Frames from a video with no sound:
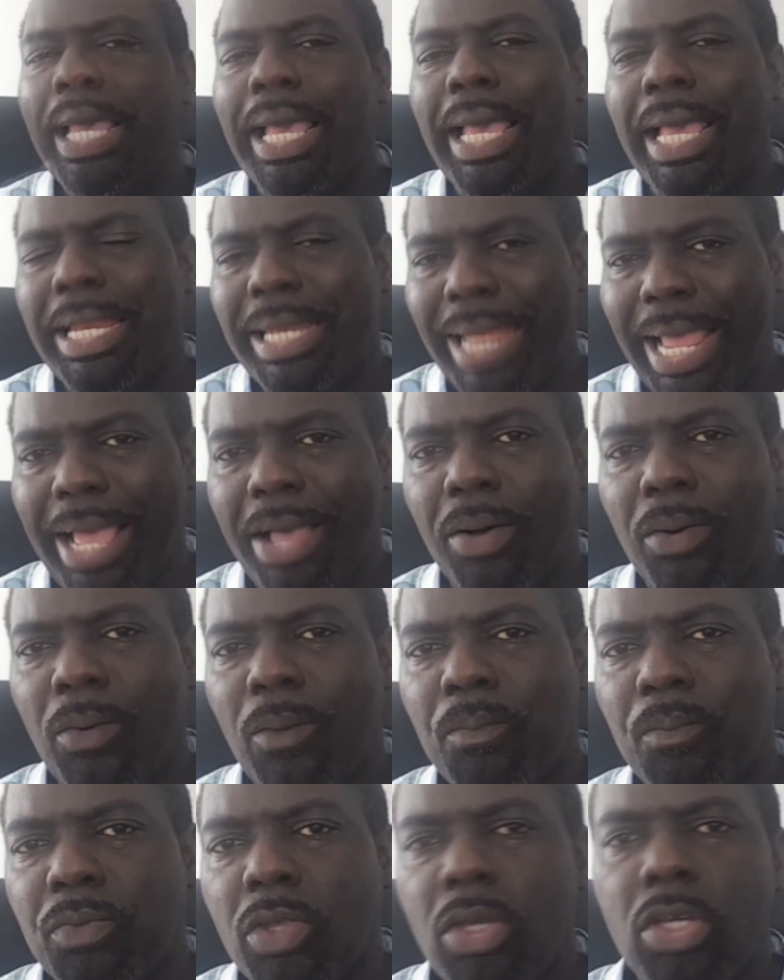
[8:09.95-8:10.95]
And now,
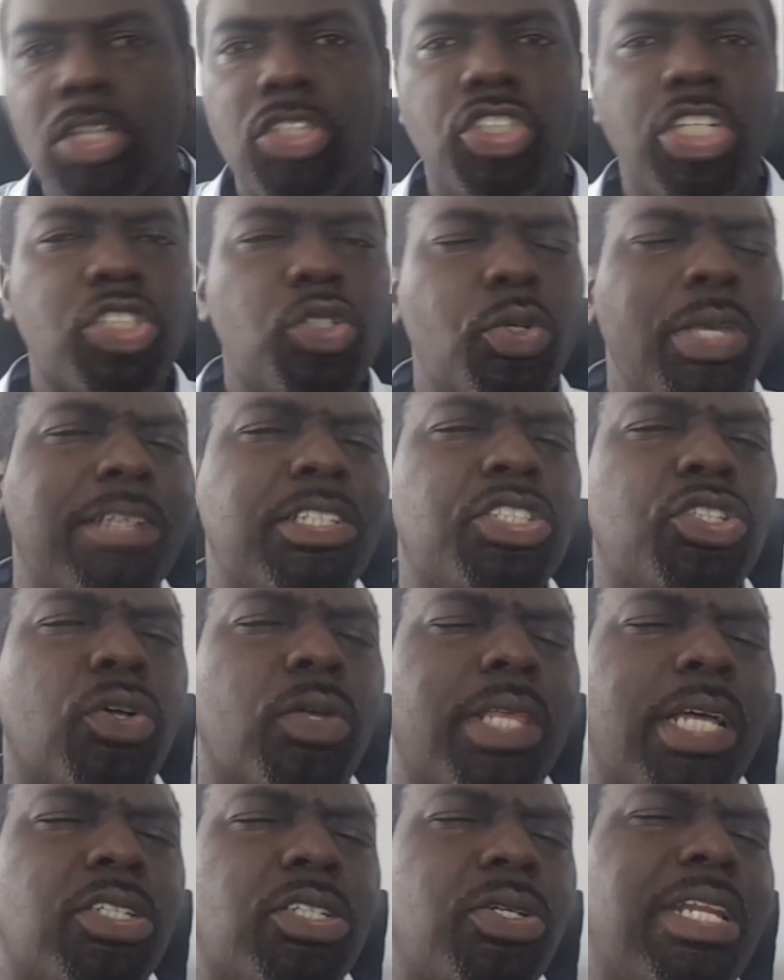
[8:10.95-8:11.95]
just to ensure
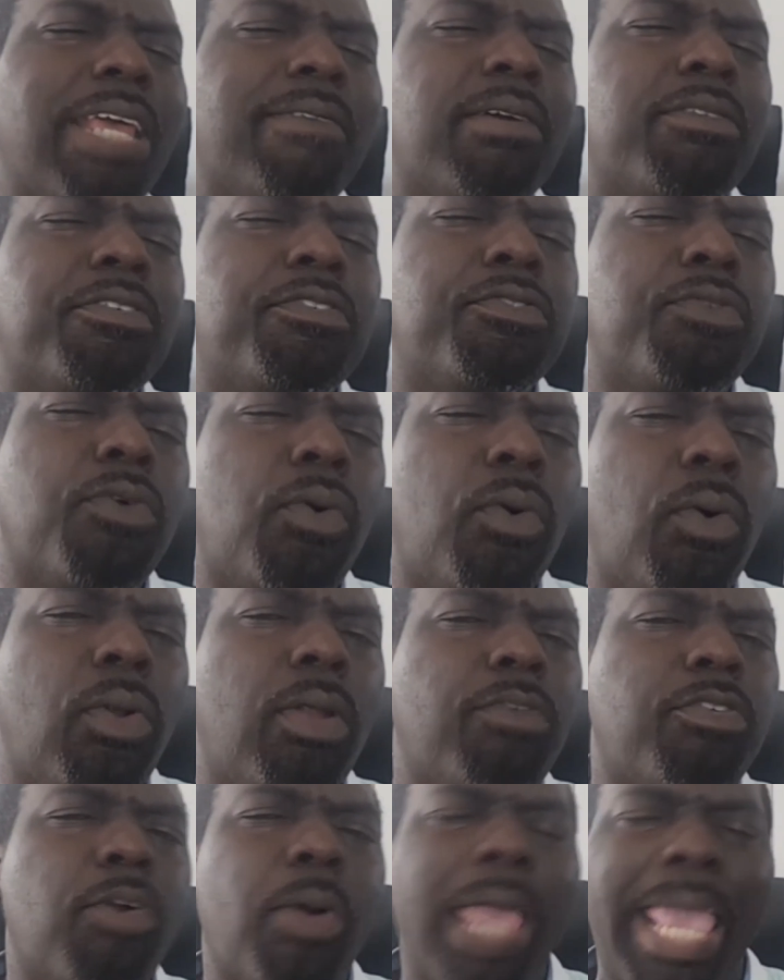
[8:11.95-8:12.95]
that you never fall
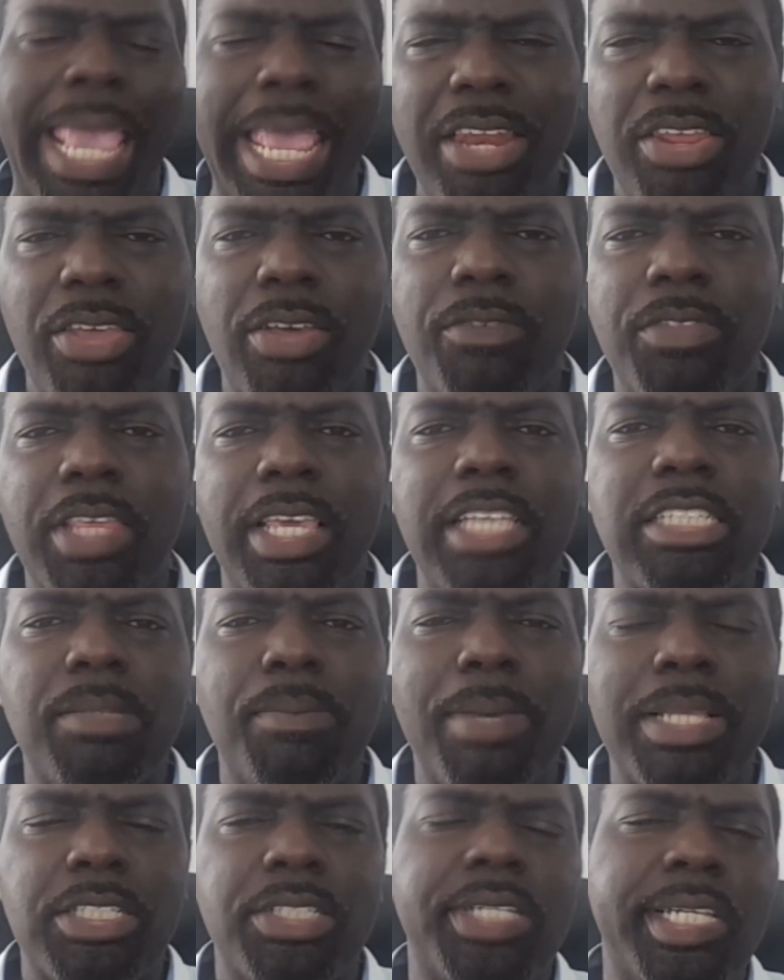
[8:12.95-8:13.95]
for any of these
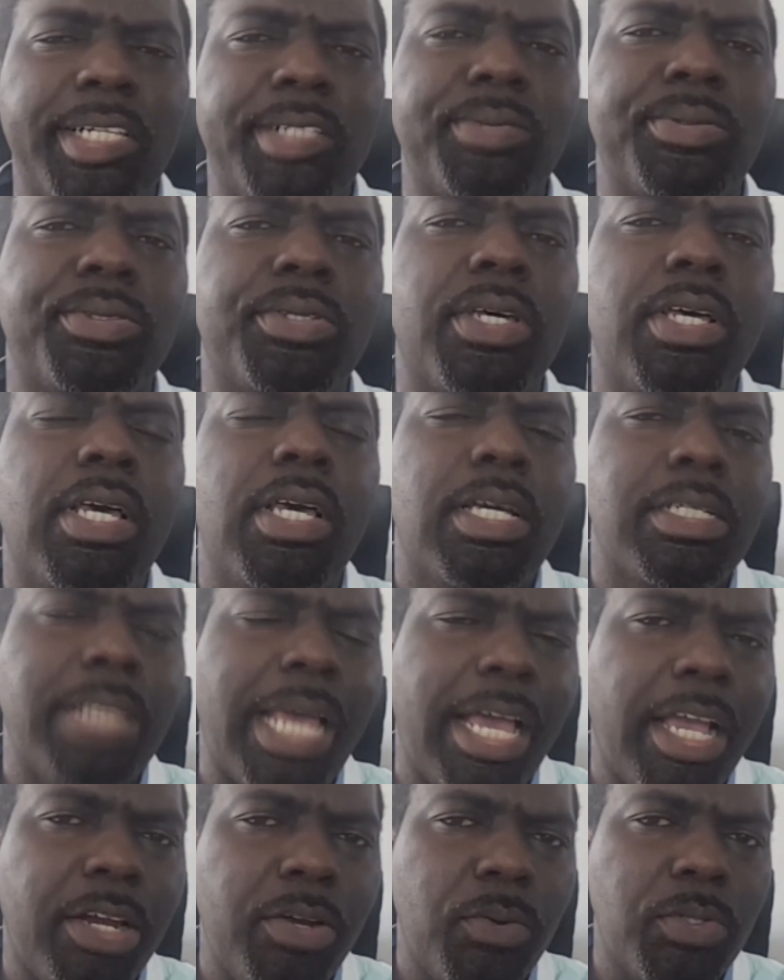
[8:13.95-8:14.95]
mental health
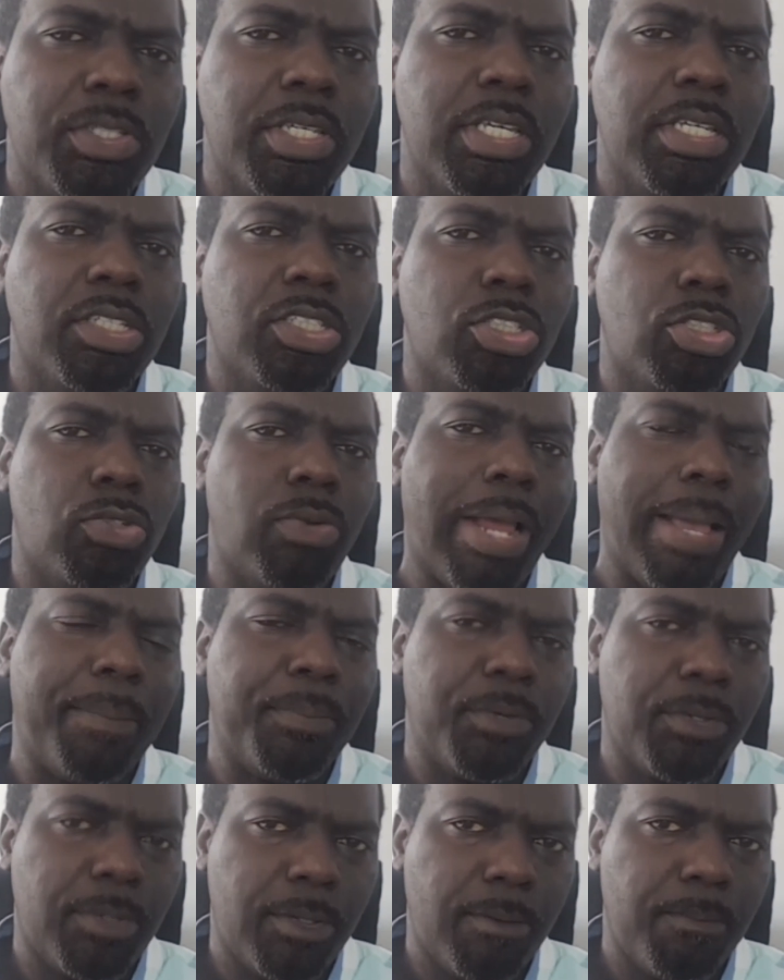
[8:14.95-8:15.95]
diagnosis
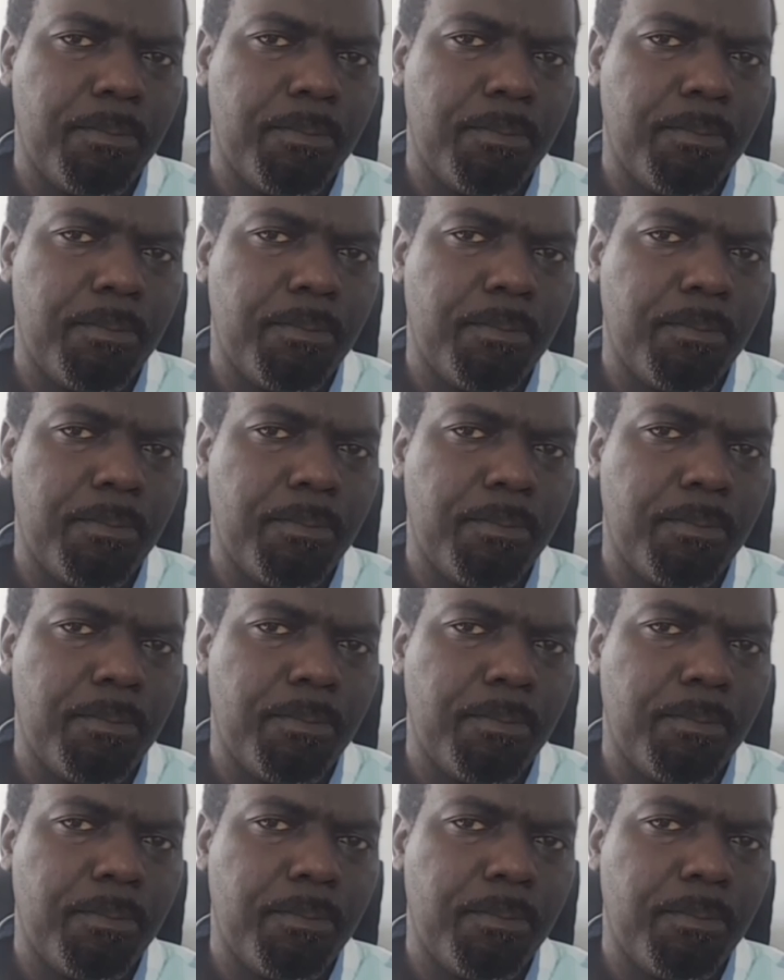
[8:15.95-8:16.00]
traps,